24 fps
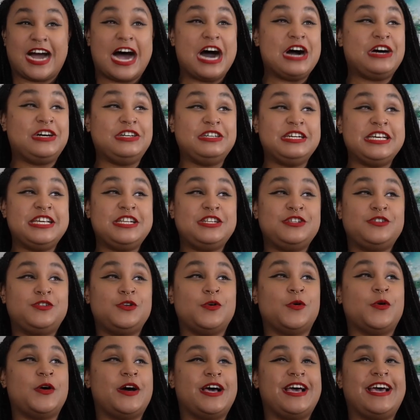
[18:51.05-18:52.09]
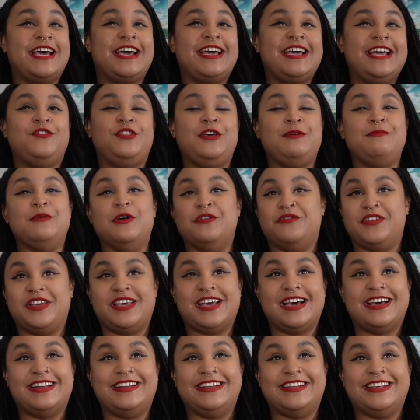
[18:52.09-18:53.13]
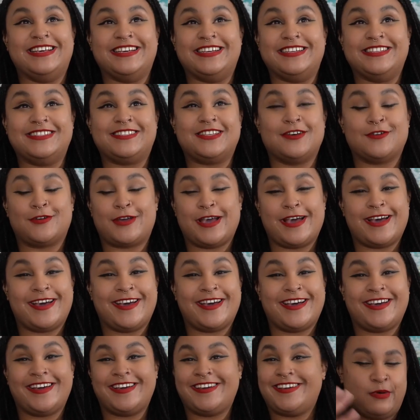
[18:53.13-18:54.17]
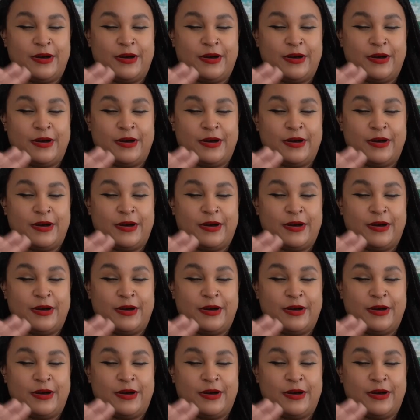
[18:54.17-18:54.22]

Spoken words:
I'll enjoy the movie endings, okay?